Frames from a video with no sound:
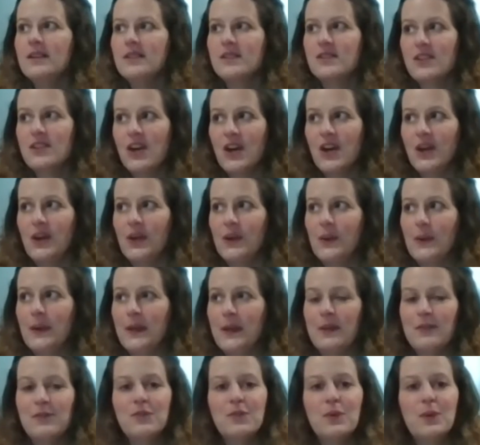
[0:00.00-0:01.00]
So
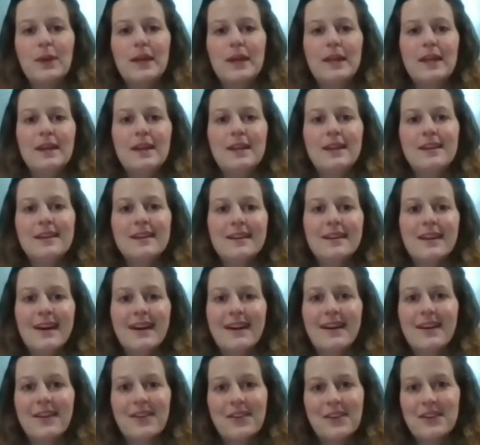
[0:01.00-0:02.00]
if we
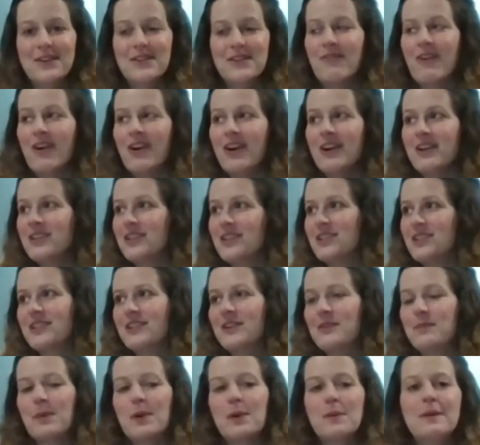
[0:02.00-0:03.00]
are in a rush,
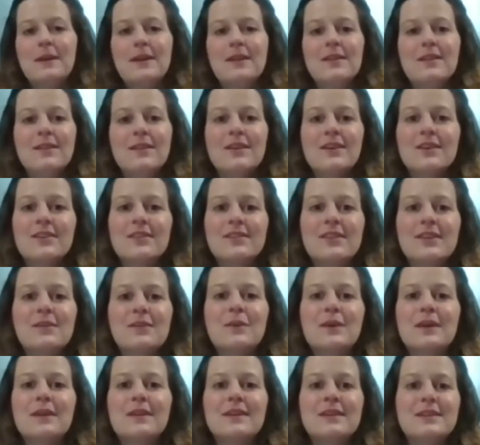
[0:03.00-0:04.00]
probably the last thing
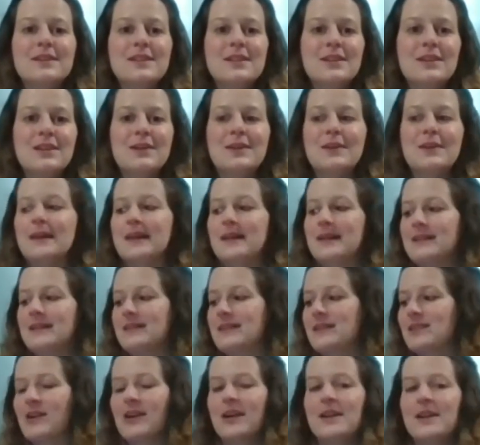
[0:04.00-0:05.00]
we're going to do is
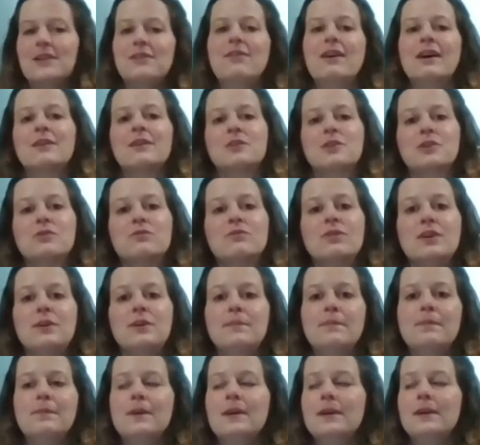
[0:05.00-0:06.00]
tidy around our
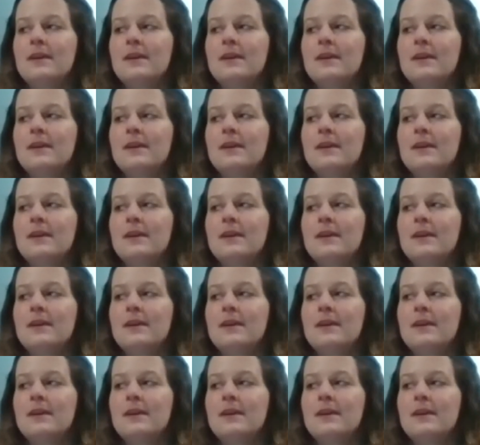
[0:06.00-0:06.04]
room.